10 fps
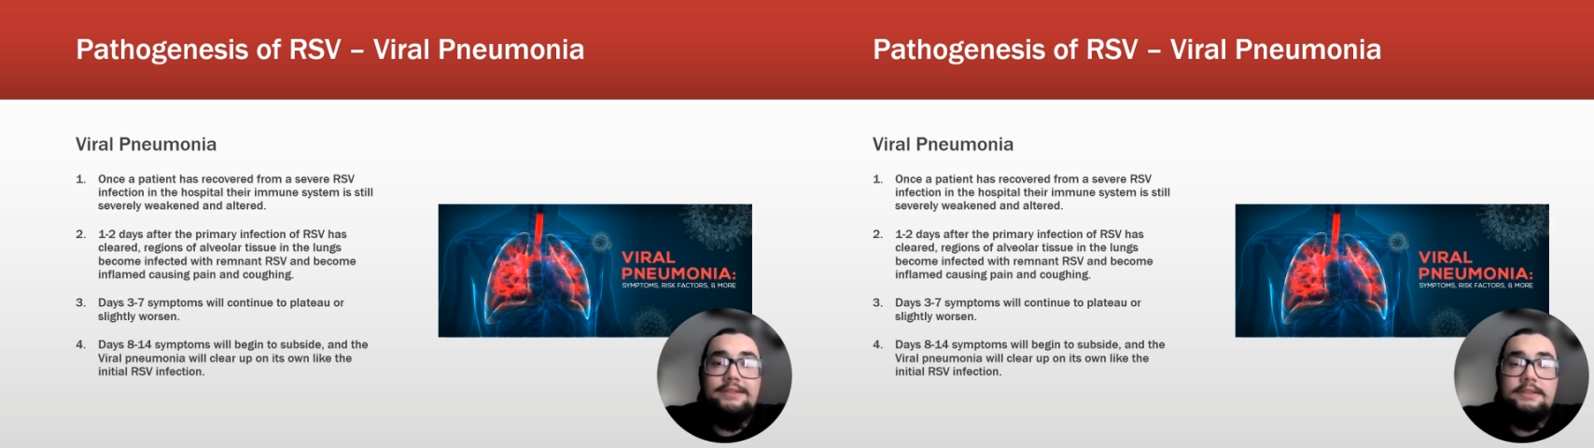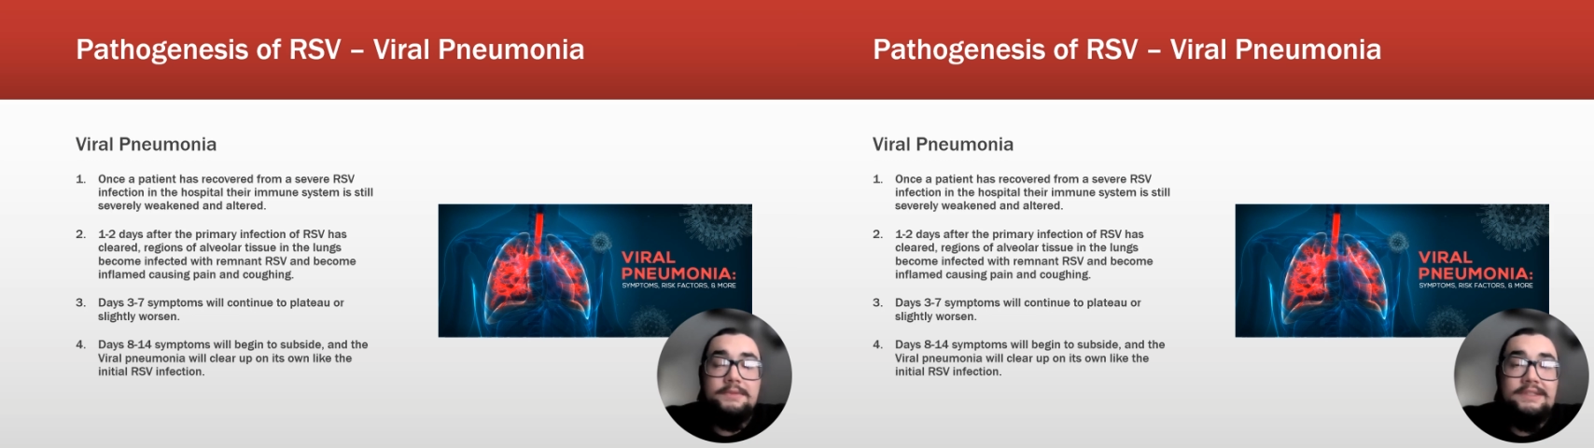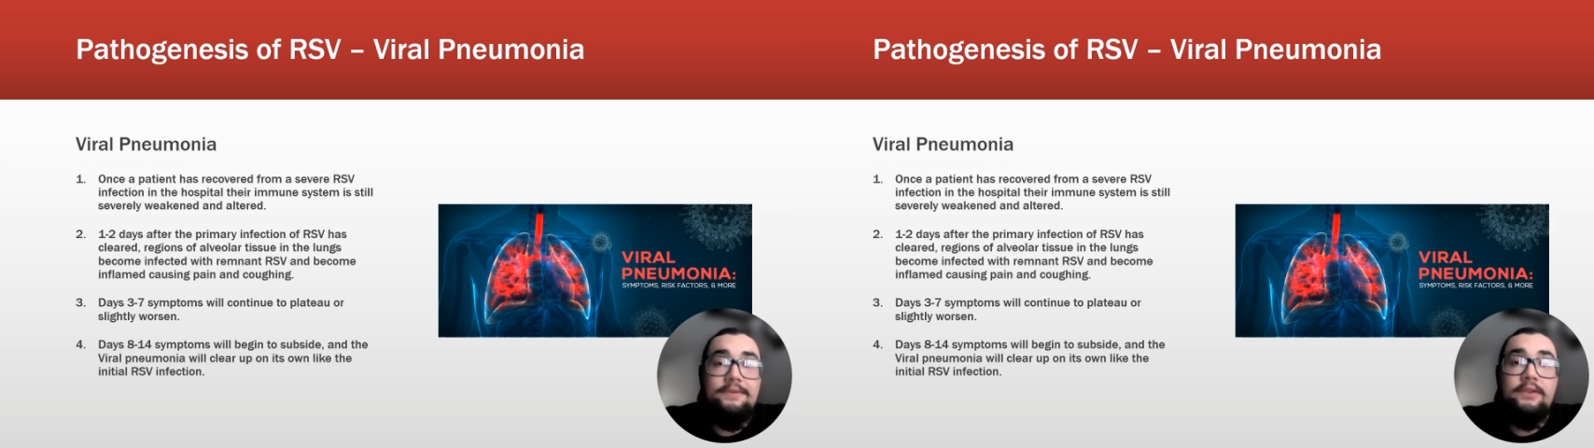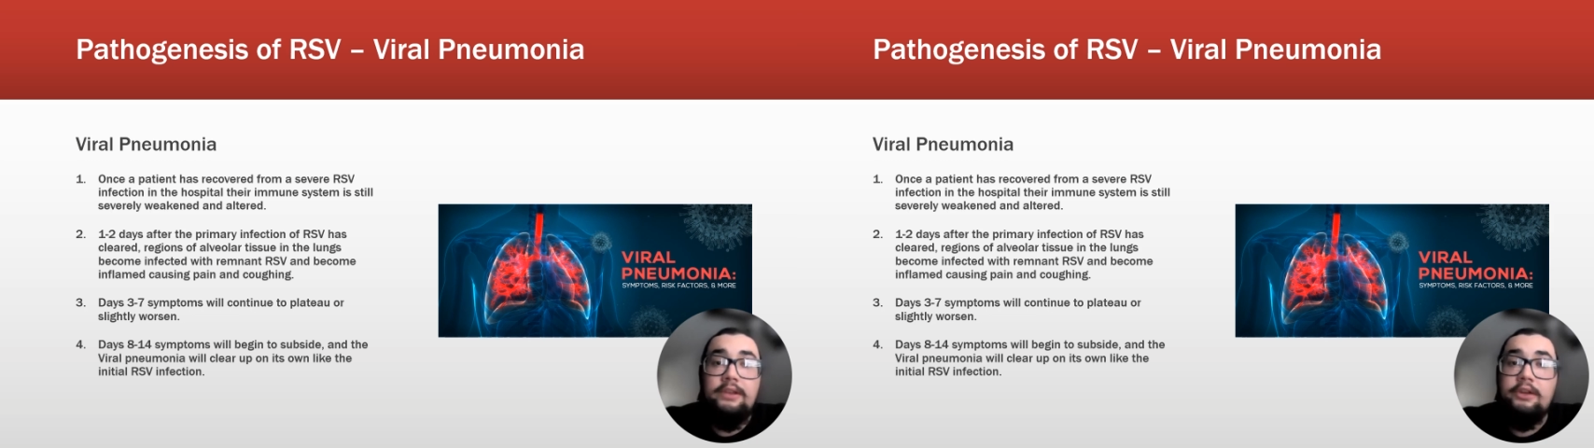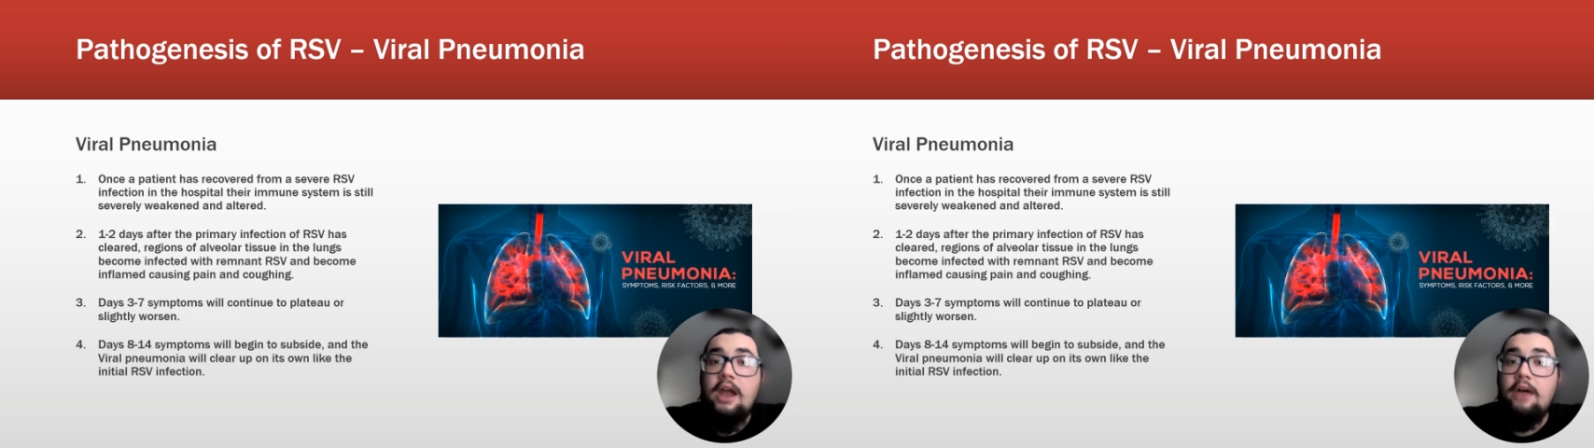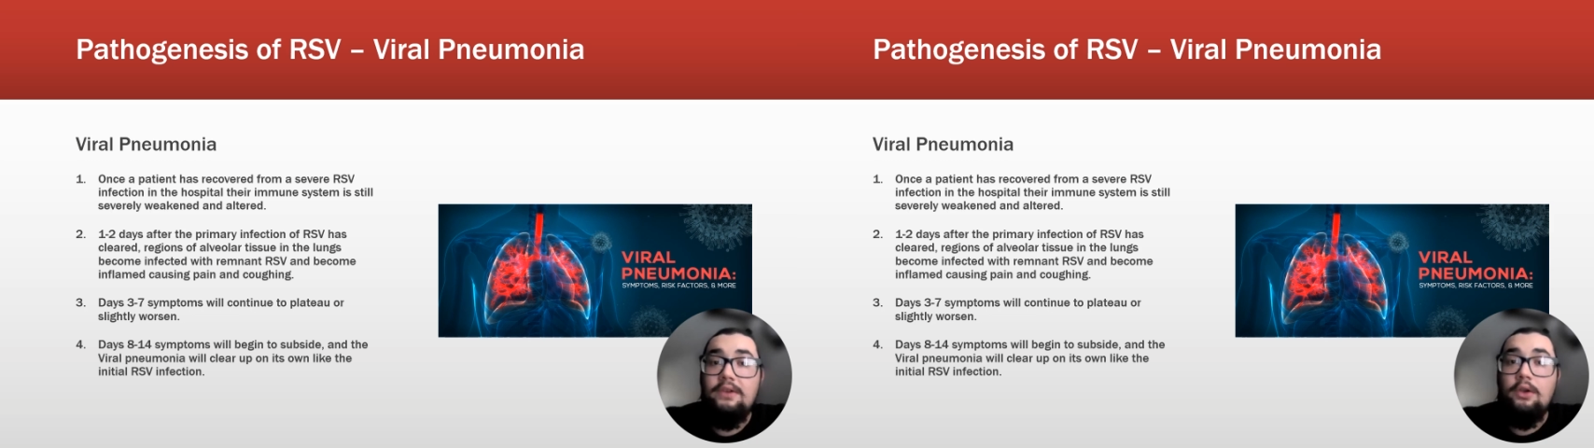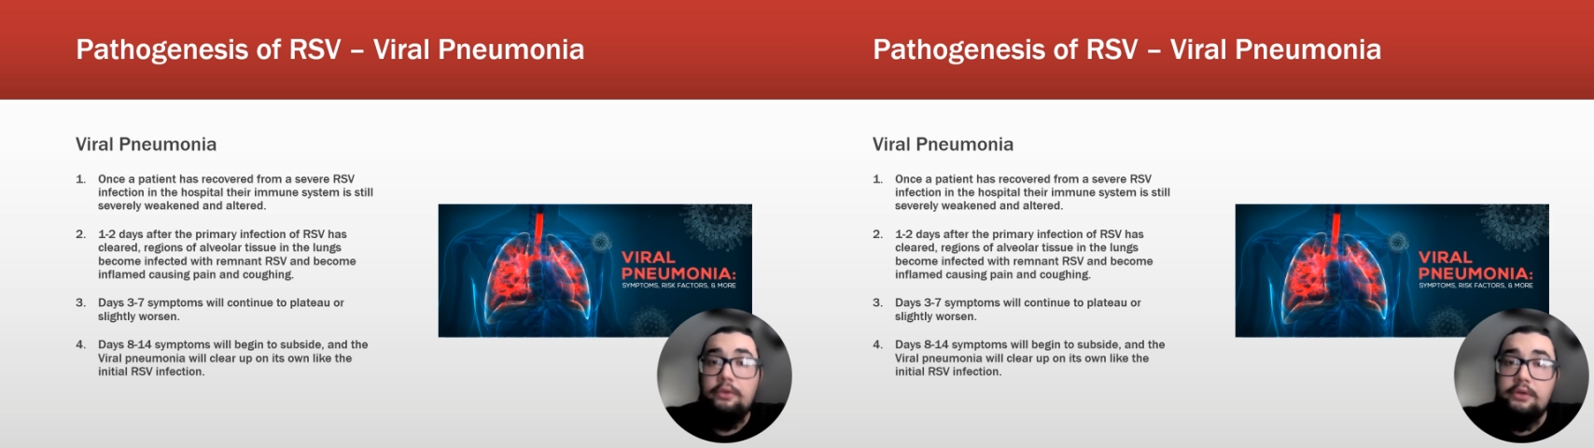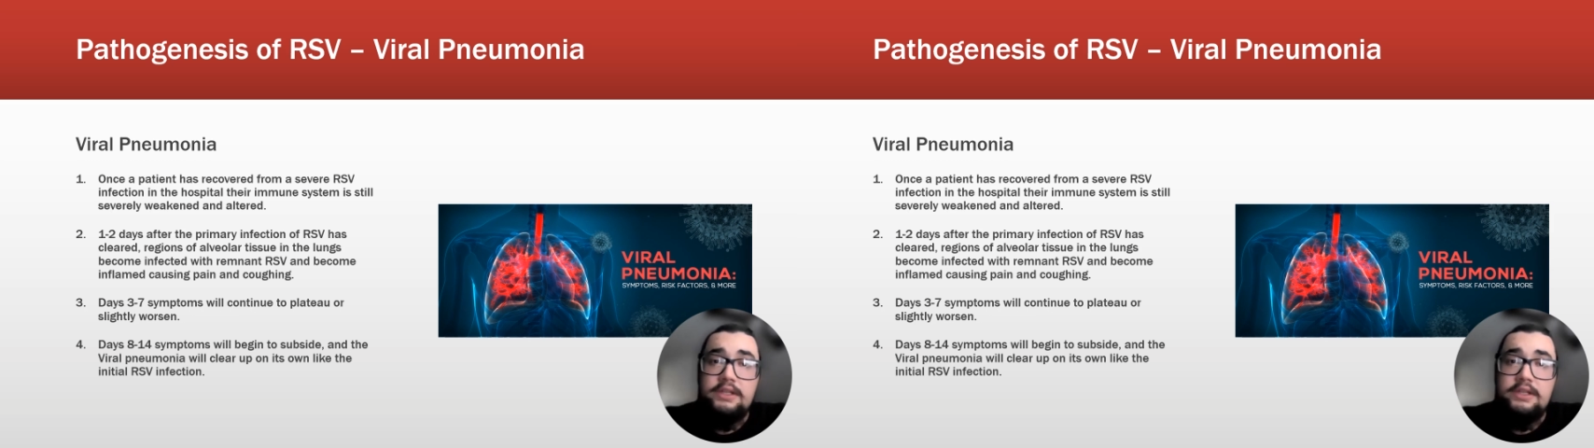specifically your alveolar